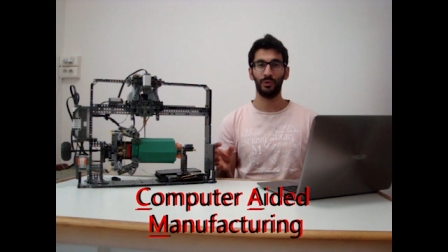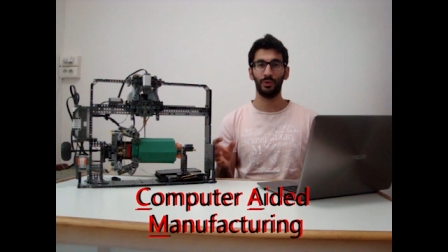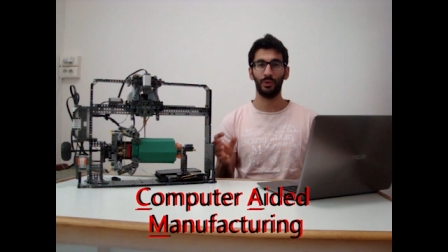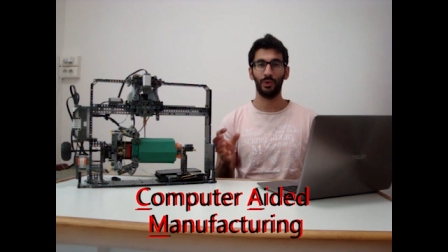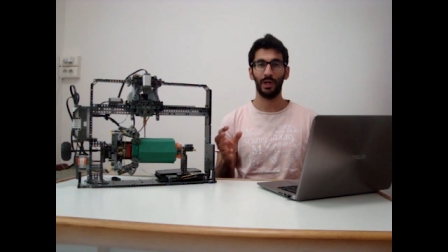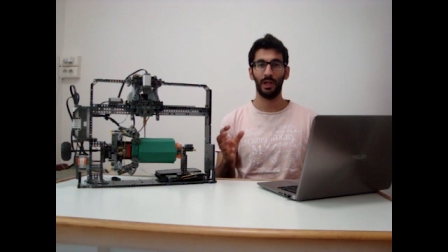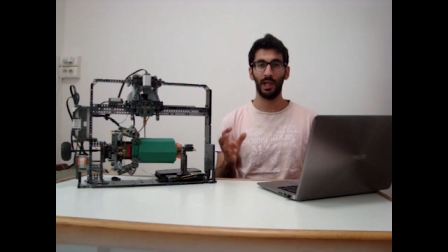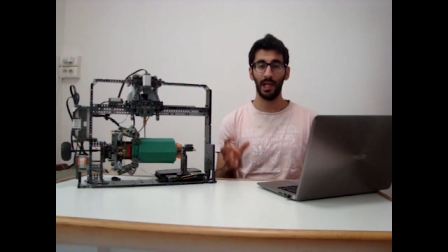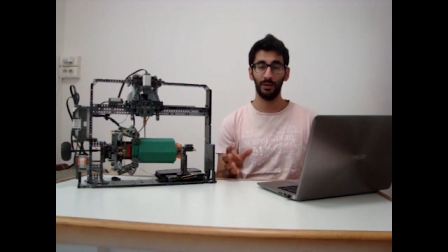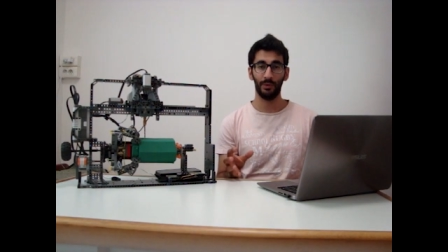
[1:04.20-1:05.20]
to a
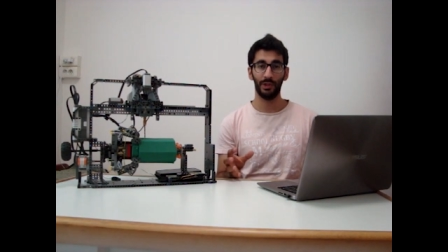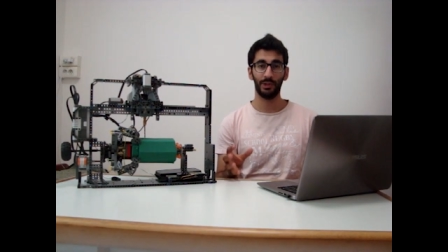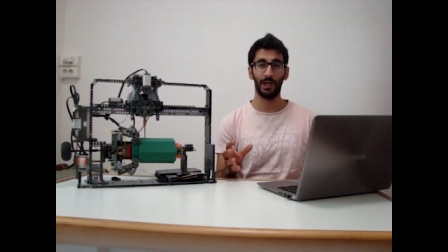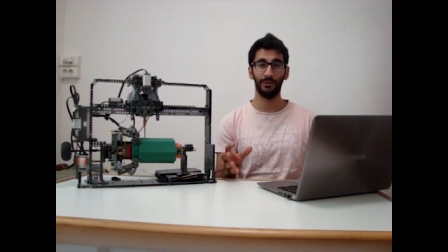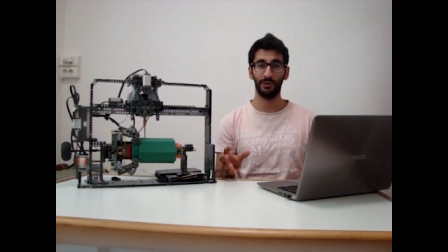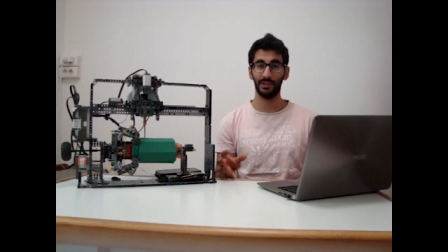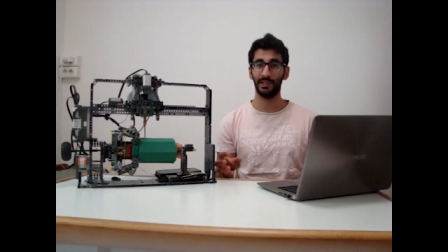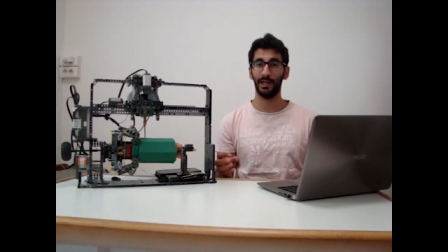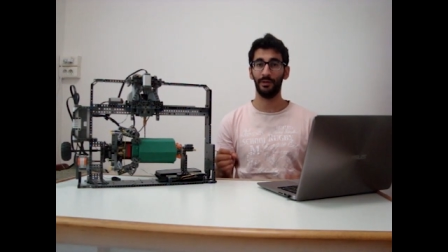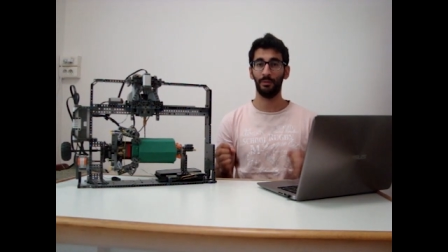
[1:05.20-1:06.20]
language
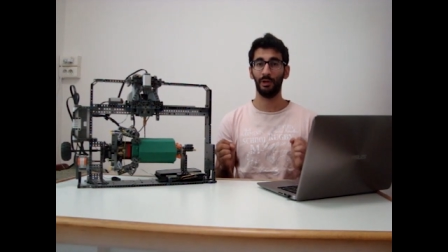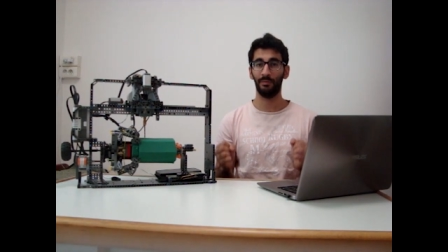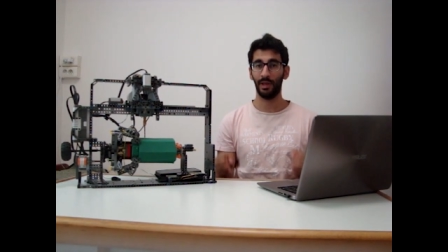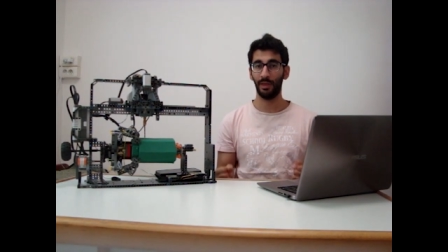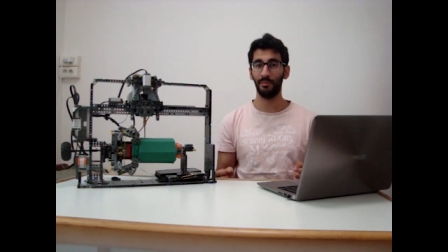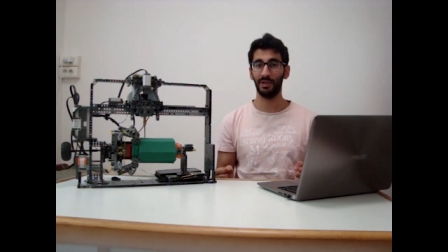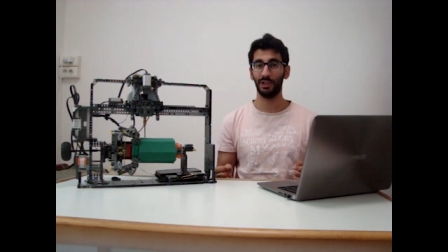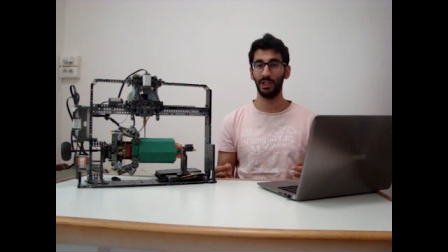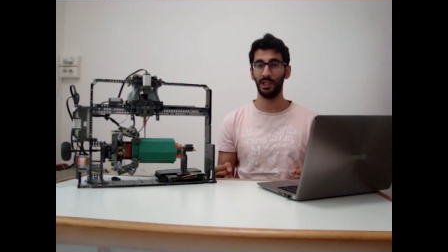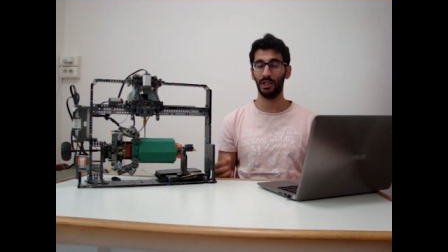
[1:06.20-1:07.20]
understandable by the
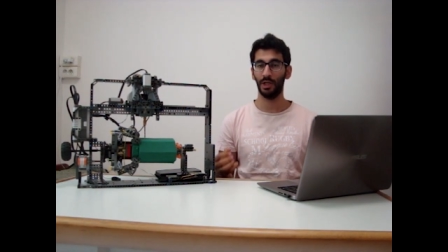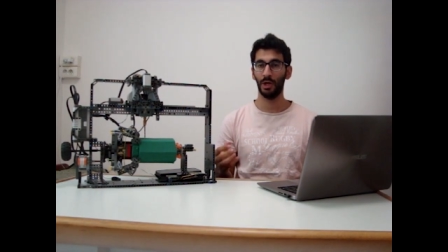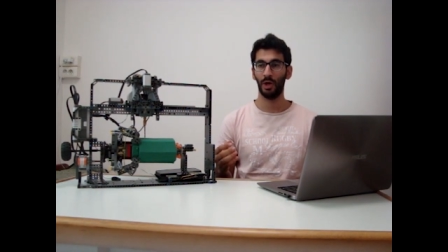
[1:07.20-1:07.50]
machine.